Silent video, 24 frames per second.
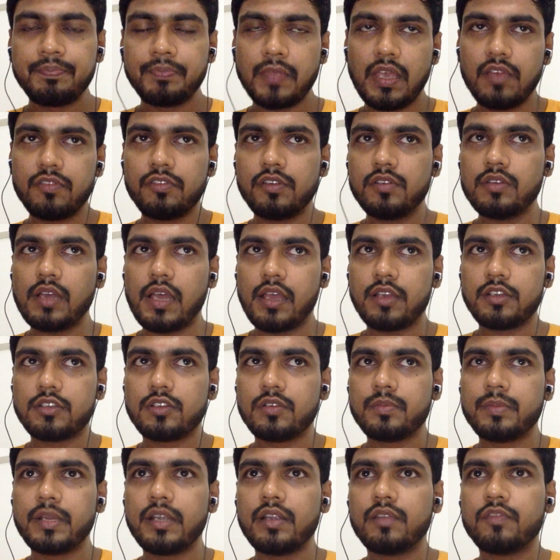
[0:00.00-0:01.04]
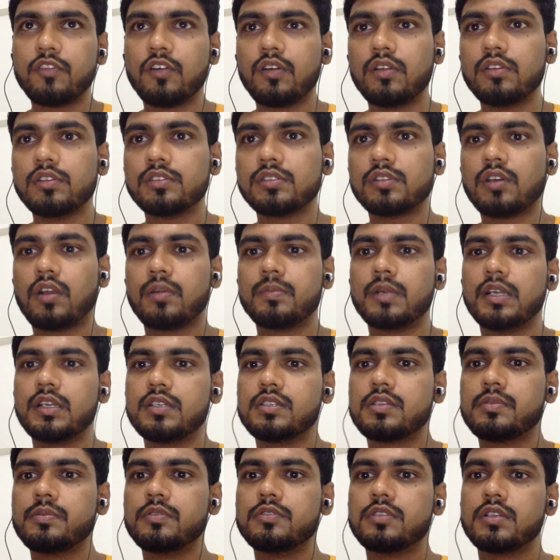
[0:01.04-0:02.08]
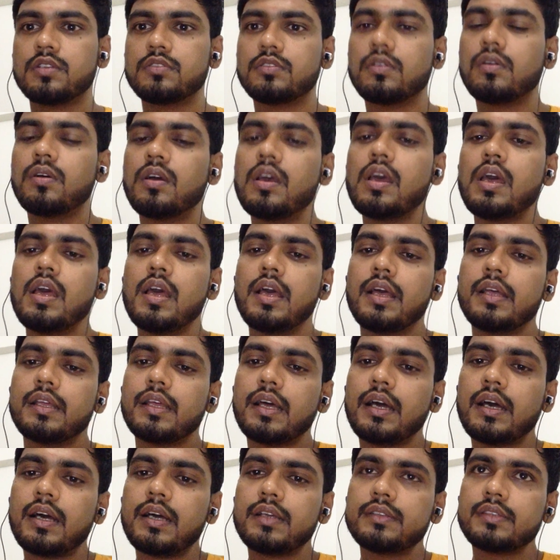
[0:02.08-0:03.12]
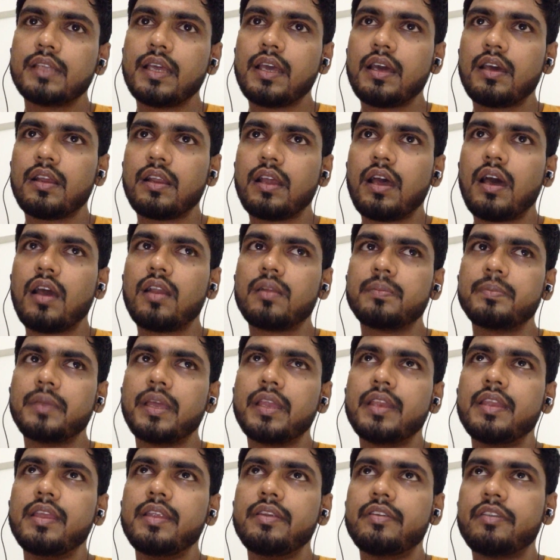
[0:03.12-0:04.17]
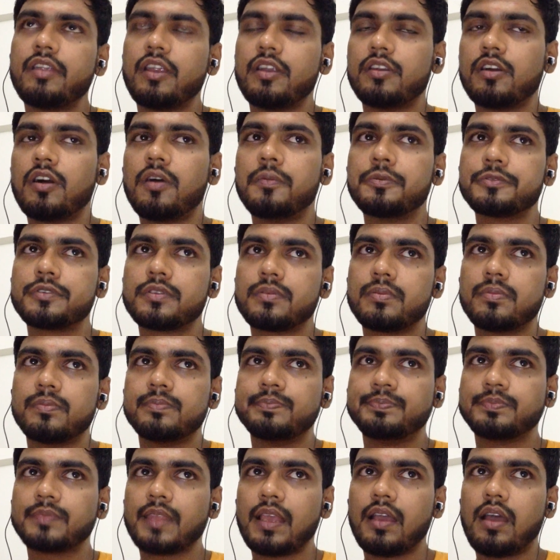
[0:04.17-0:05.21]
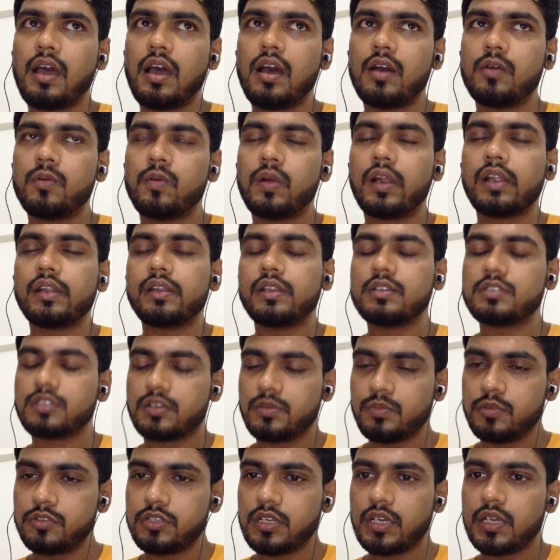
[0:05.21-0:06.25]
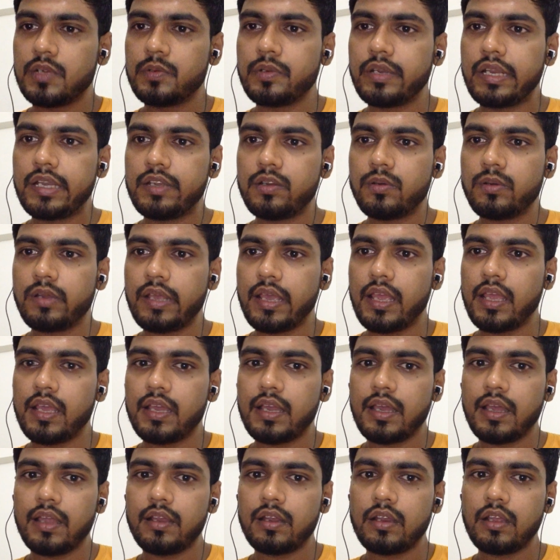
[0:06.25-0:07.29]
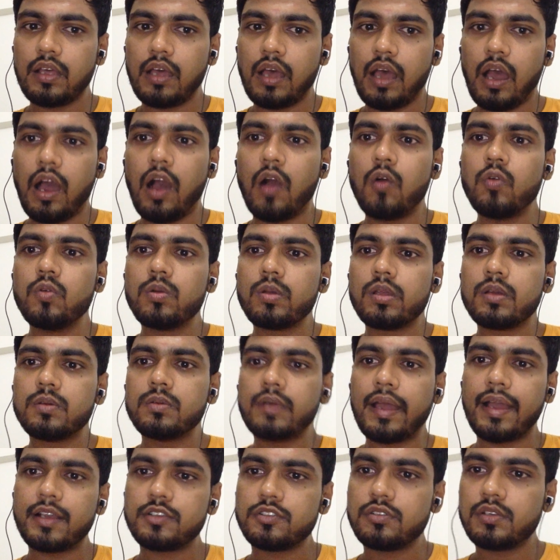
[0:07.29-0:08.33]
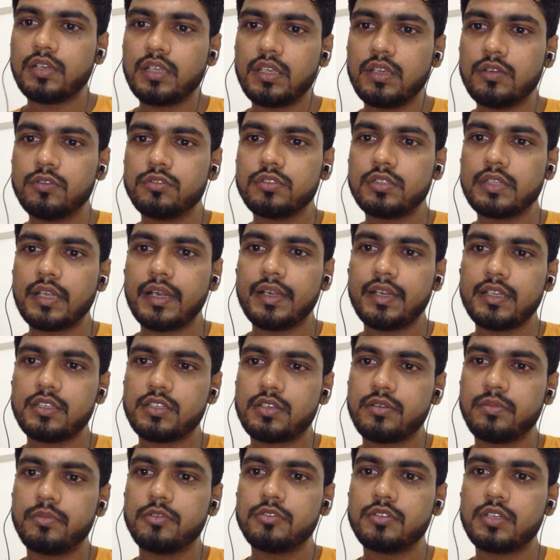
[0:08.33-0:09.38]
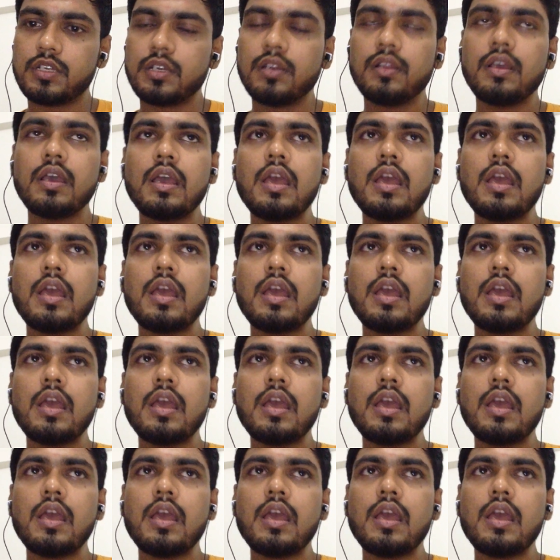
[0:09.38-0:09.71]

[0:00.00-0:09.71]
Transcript: if you assume it follows normal distribution. So there are many trade-offs, what distribution you need to take, and how you actually use that distribution.